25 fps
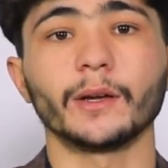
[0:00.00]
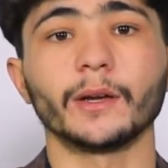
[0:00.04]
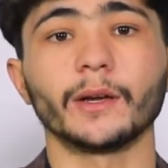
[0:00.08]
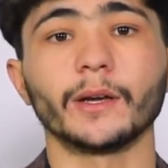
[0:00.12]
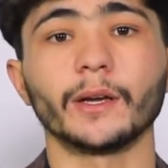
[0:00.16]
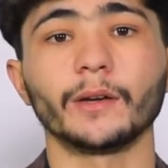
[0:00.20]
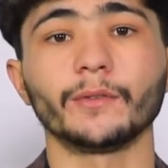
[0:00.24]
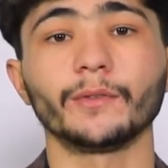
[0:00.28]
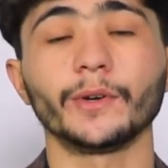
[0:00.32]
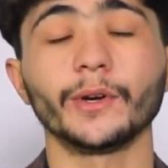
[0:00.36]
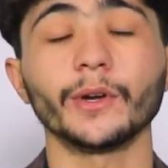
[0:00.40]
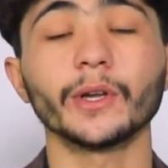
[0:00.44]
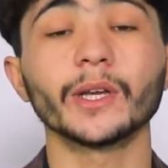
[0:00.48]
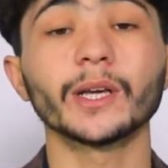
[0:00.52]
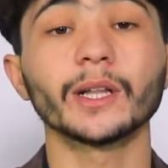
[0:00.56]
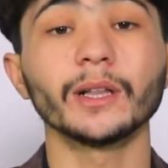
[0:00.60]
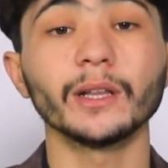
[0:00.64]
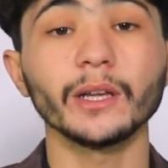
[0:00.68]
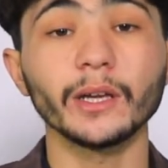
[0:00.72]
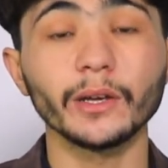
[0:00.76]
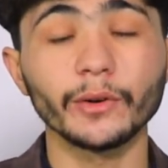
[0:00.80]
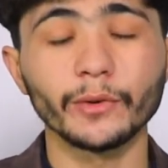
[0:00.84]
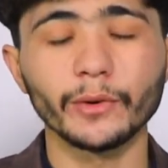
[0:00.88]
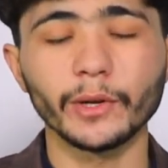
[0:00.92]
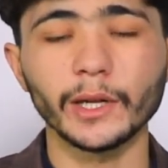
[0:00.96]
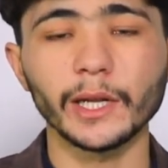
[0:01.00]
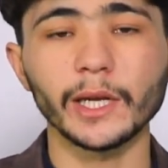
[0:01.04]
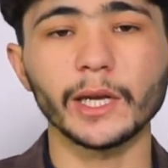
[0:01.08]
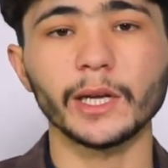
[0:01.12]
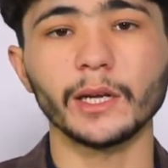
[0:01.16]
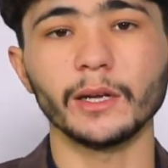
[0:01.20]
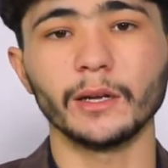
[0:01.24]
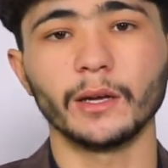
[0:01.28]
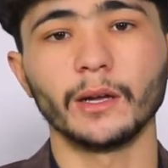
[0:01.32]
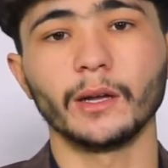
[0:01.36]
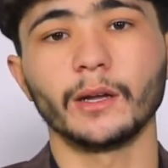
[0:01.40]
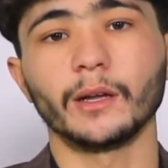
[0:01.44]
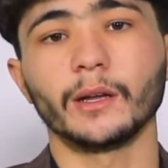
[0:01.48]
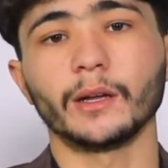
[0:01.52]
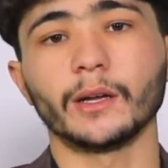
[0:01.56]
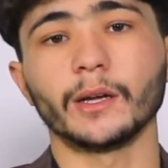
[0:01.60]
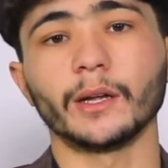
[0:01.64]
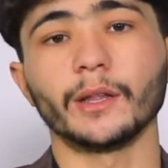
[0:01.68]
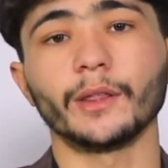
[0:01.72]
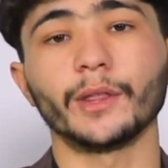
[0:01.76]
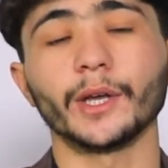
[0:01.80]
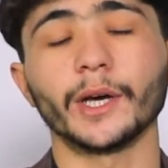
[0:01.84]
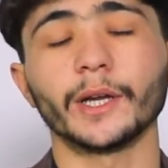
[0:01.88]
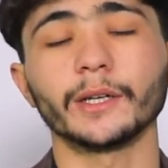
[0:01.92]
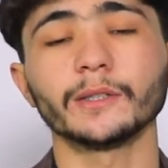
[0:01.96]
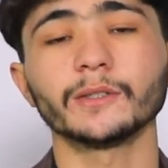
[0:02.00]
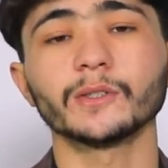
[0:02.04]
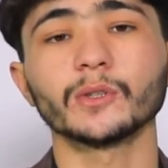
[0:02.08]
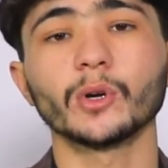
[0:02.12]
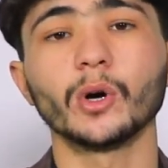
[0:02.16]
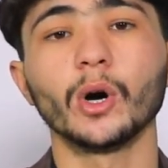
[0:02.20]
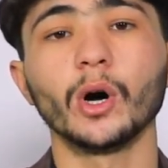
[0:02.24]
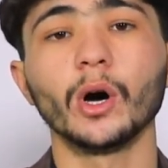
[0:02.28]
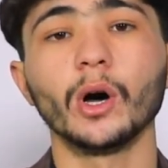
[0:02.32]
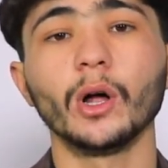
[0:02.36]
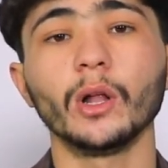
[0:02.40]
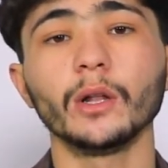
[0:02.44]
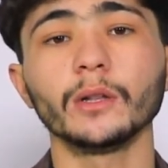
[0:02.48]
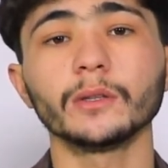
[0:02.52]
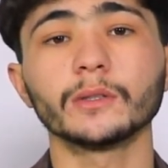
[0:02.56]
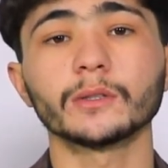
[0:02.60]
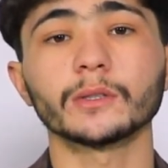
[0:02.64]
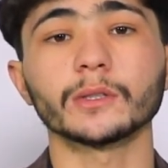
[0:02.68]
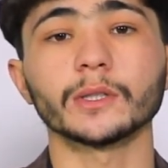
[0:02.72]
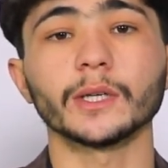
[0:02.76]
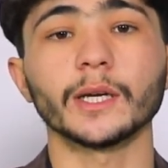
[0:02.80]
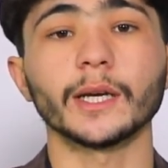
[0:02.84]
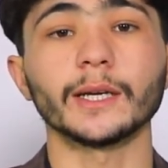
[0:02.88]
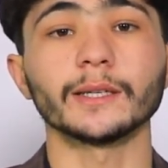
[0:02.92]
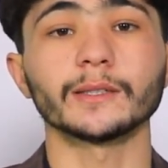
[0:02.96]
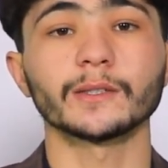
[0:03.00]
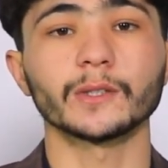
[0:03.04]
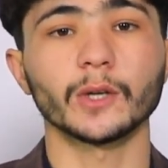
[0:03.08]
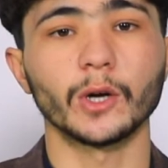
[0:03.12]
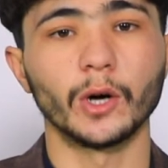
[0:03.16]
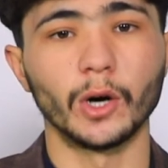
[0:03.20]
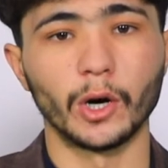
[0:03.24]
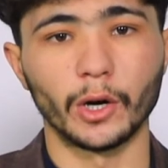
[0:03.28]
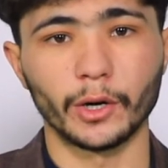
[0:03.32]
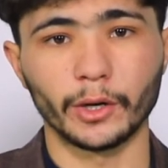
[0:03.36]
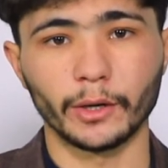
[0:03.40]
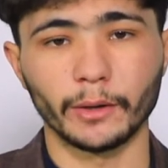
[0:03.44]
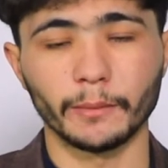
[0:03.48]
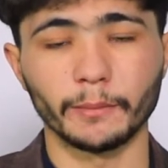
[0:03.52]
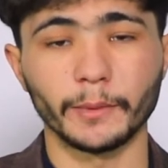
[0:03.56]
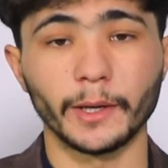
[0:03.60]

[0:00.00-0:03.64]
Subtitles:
very clearly, that is called izhar.